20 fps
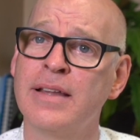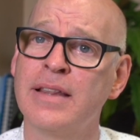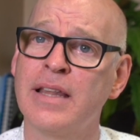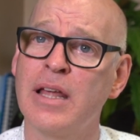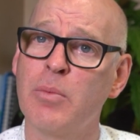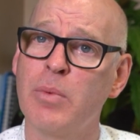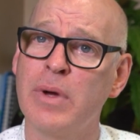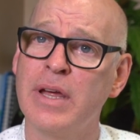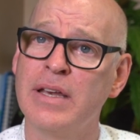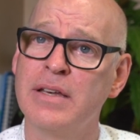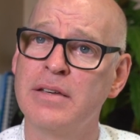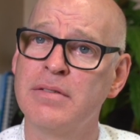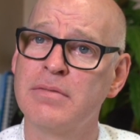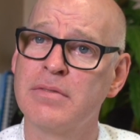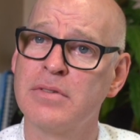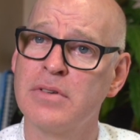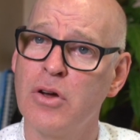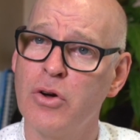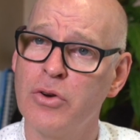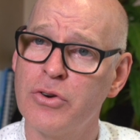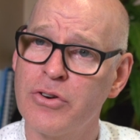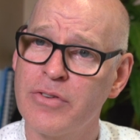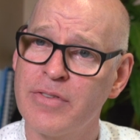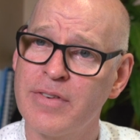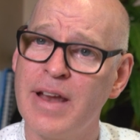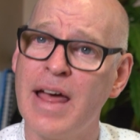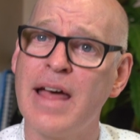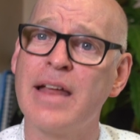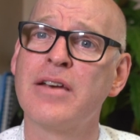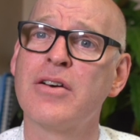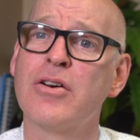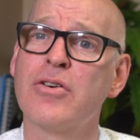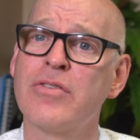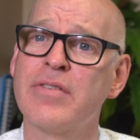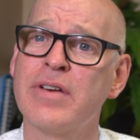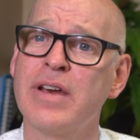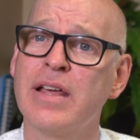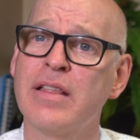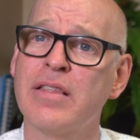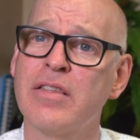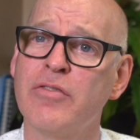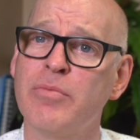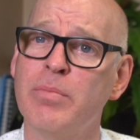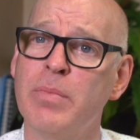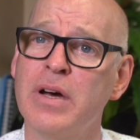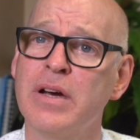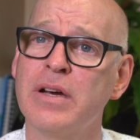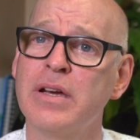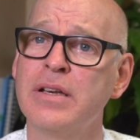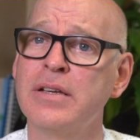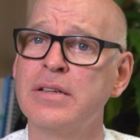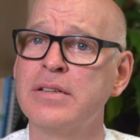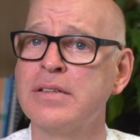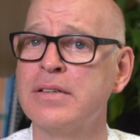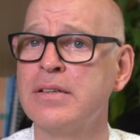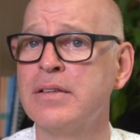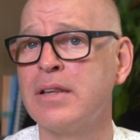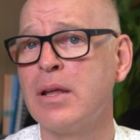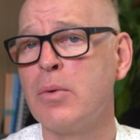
that we understand our states of mind,